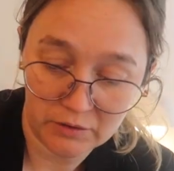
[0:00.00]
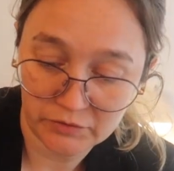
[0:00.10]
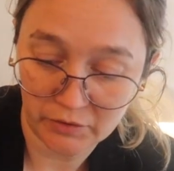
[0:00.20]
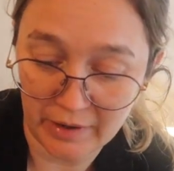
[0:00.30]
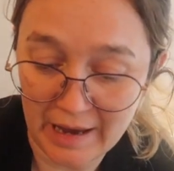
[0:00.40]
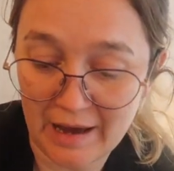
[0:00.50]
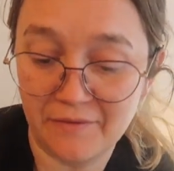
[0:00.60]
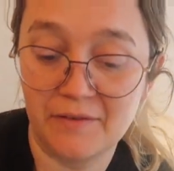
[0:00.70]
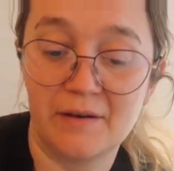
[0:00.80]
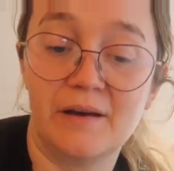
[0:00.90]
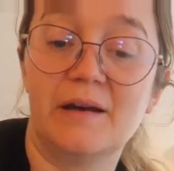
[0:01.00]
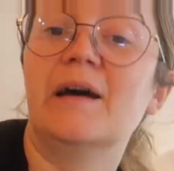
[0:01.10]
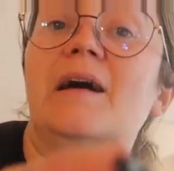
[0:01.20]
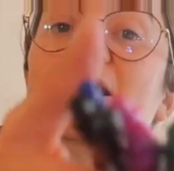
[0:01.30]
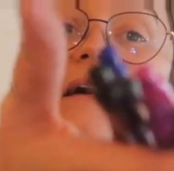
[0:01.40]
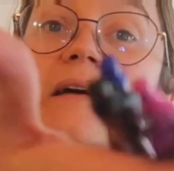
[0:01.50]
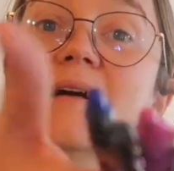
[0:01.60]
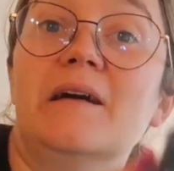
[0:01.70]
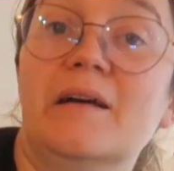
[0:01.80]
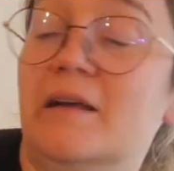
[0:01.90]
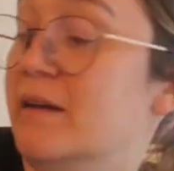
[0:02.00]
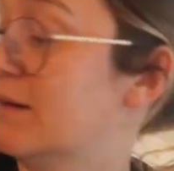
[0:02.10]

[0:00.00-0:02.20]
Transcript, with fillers: So I have a